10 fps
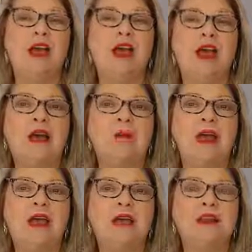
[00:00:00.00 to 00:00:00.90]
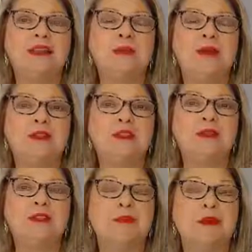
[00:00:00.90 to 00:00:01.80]
some
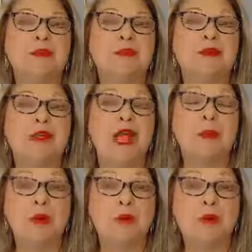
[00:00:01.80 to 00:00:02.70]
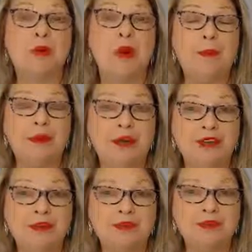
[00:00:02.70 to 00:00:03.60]
announcements about a free upcoming webinar.